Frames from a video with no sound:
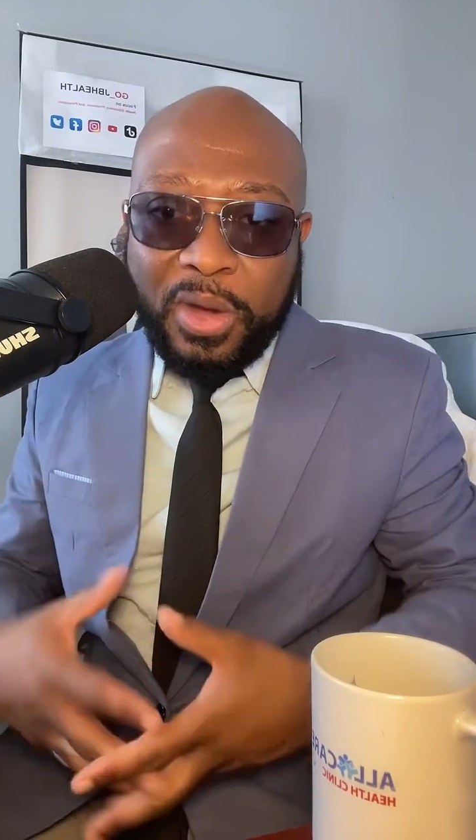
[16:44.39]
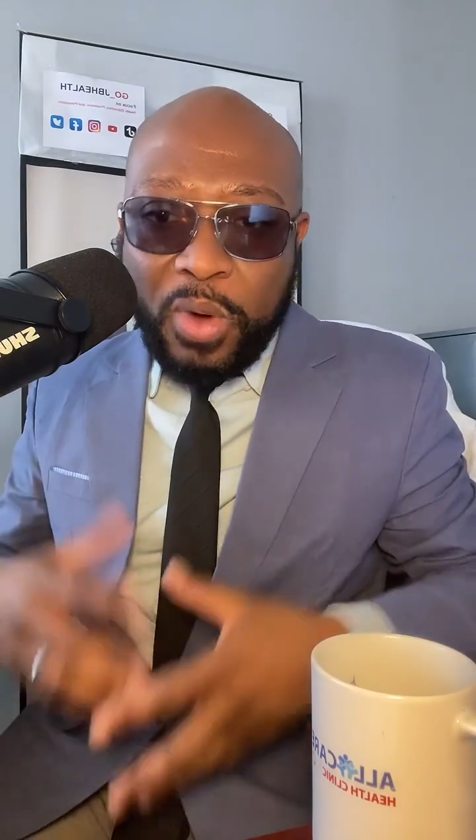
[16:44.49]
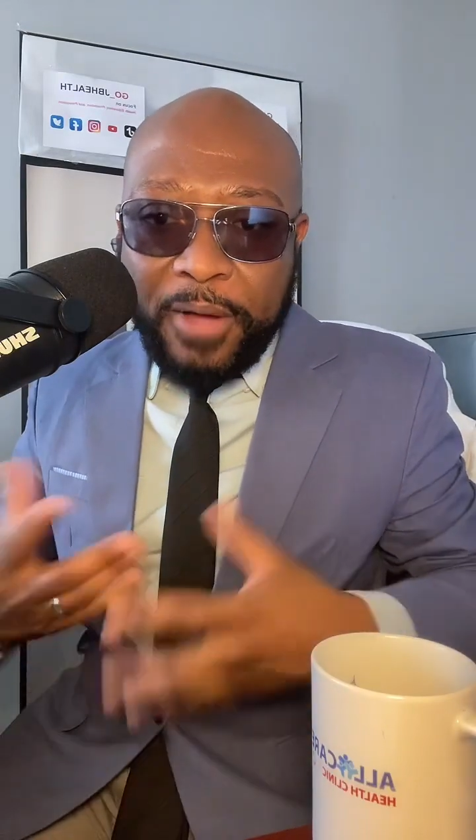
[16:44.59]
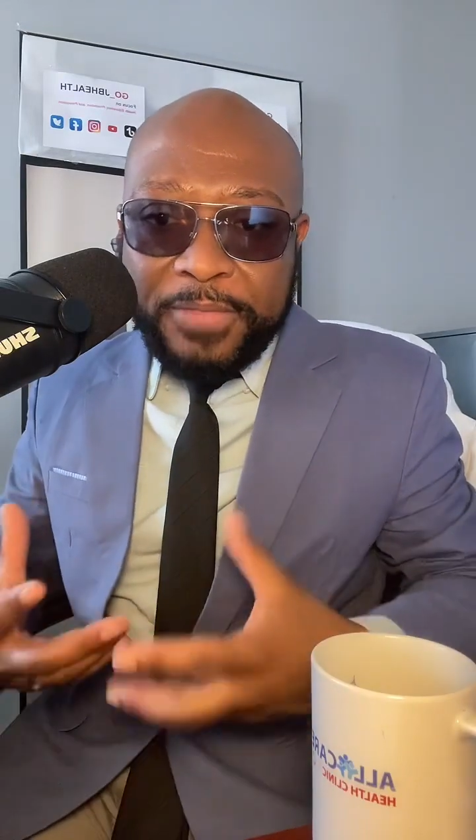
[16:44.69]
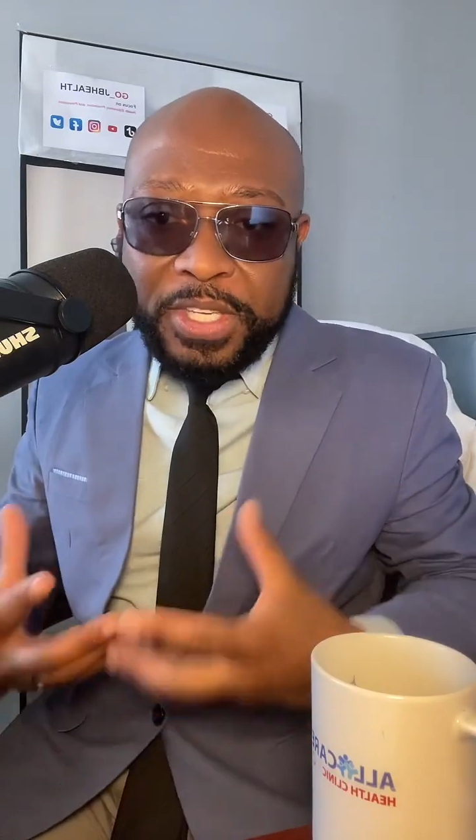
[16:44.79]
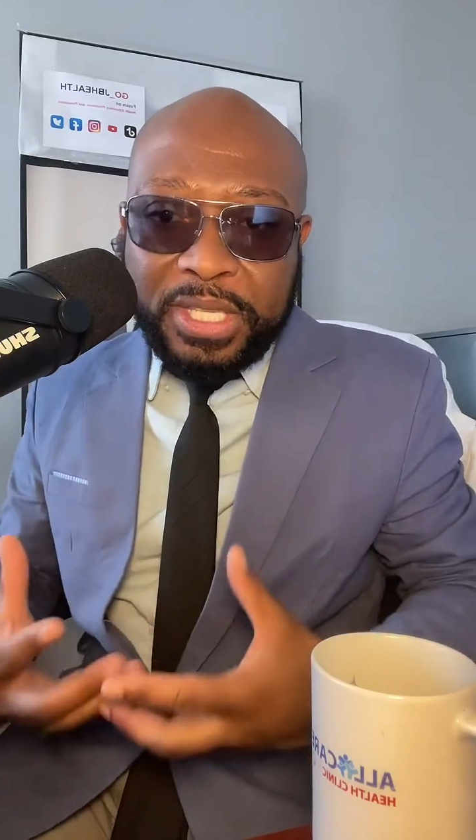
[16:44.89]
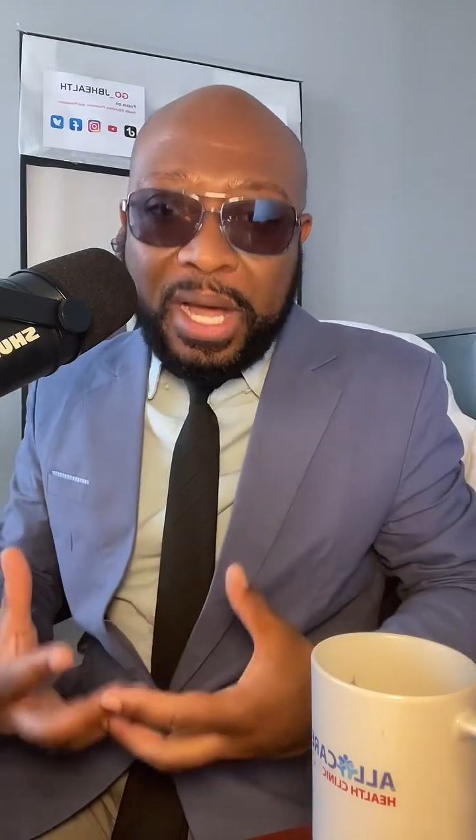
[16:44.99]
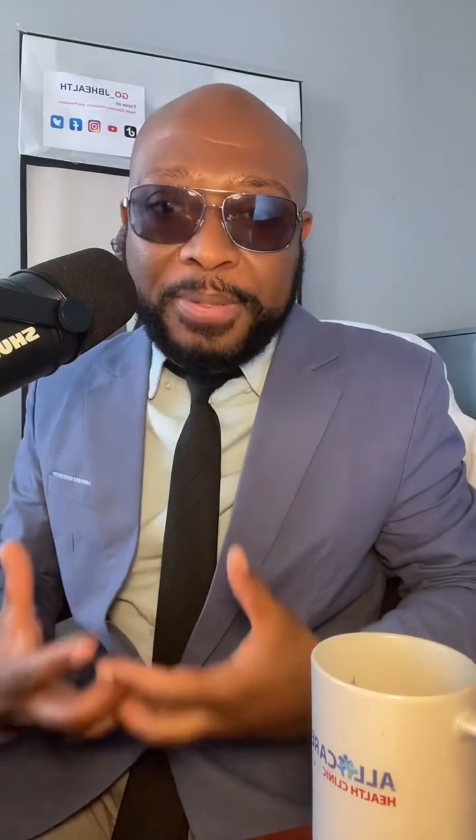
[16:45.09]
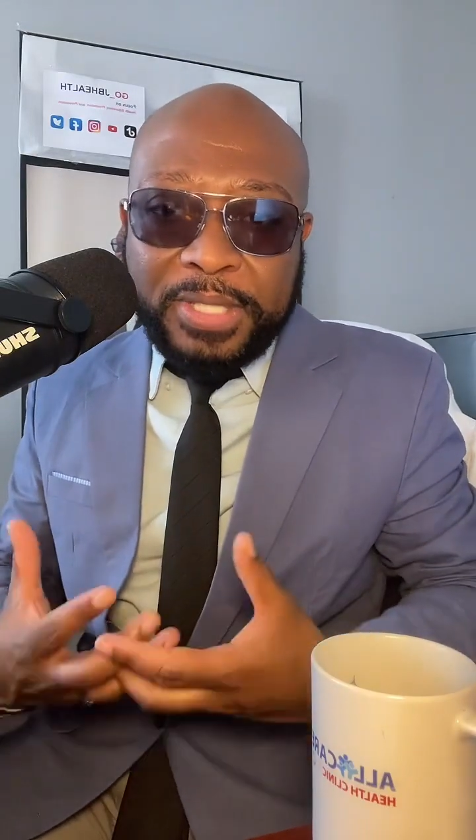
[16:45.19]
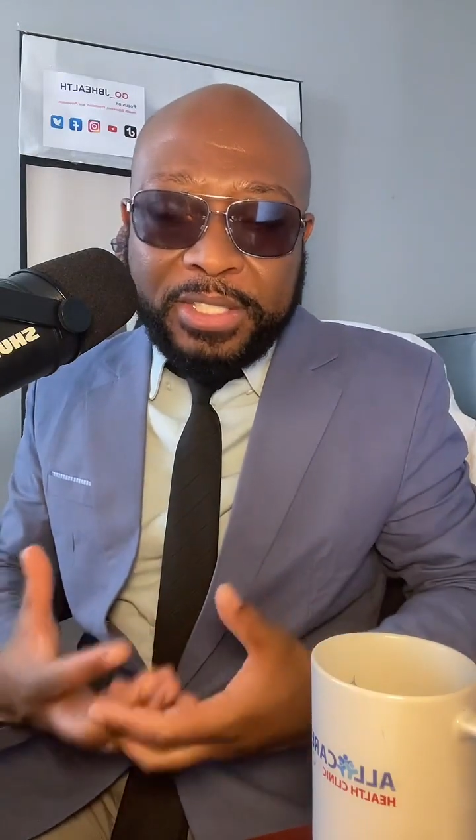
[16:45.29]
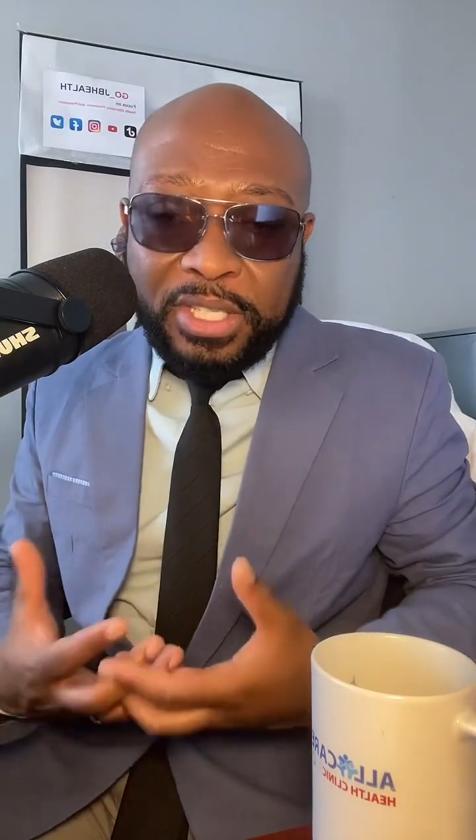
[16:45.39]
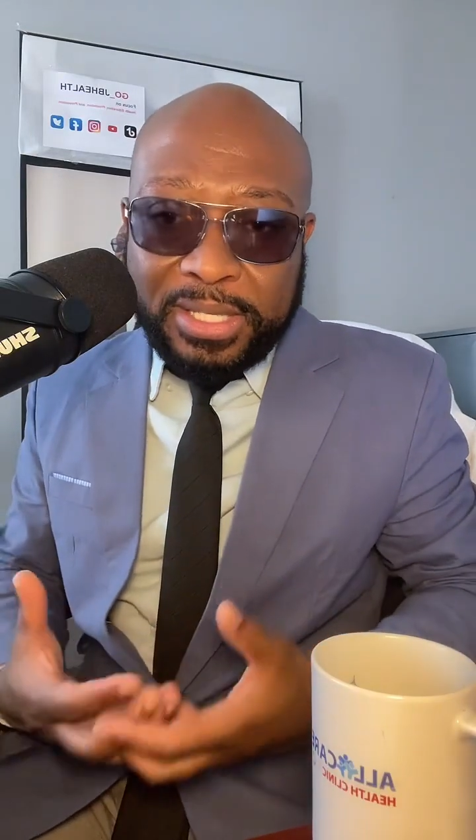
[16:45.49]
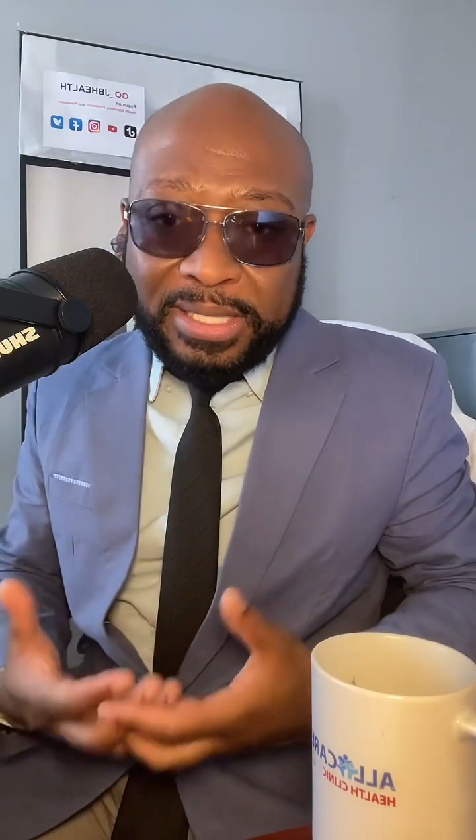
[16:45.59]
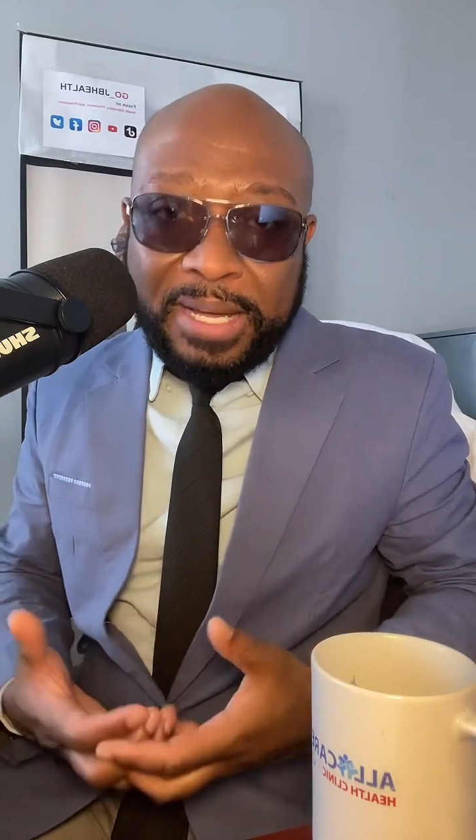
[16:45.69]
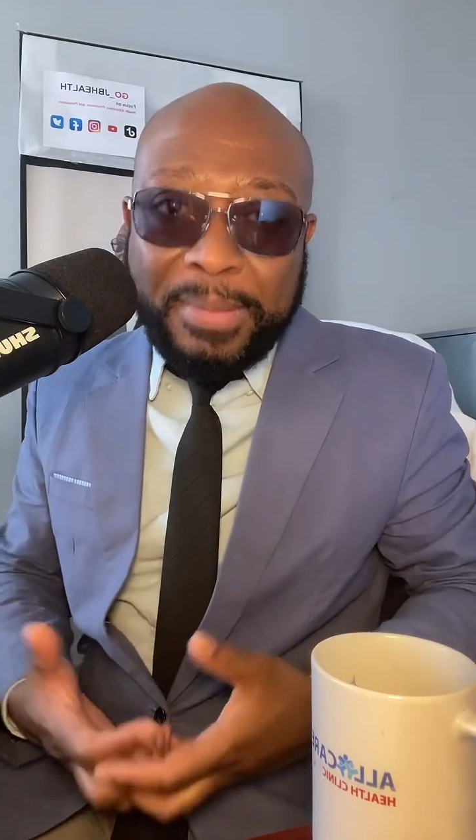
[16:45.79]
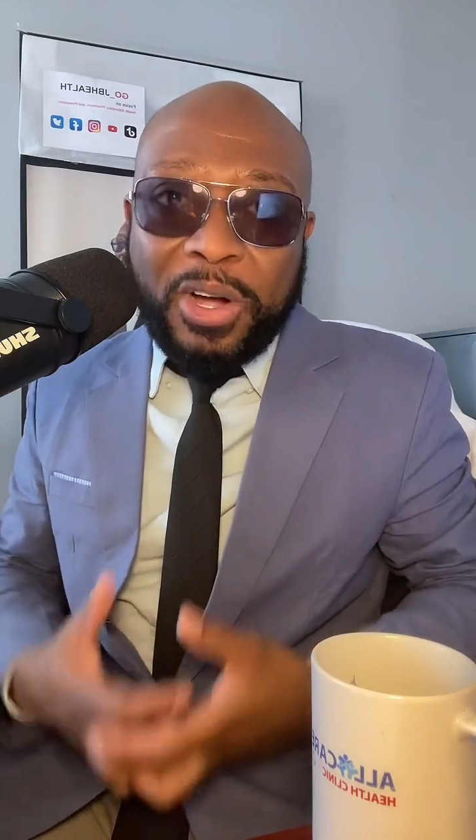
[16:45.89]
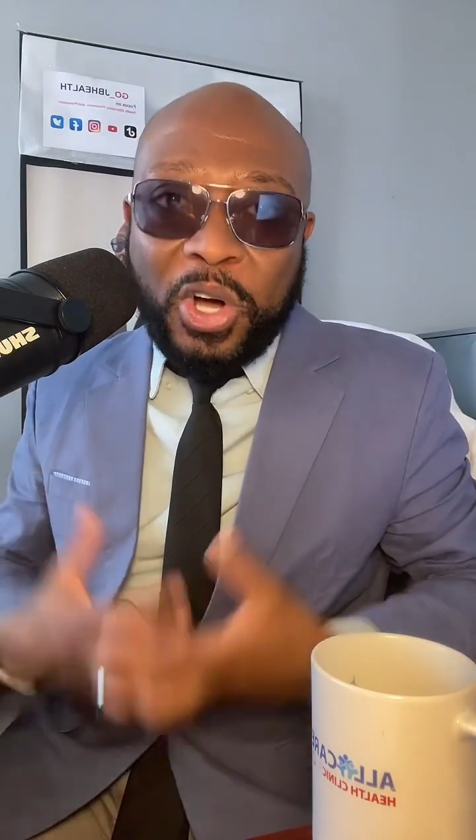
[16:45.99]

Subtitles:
Well, if this upset your stomach,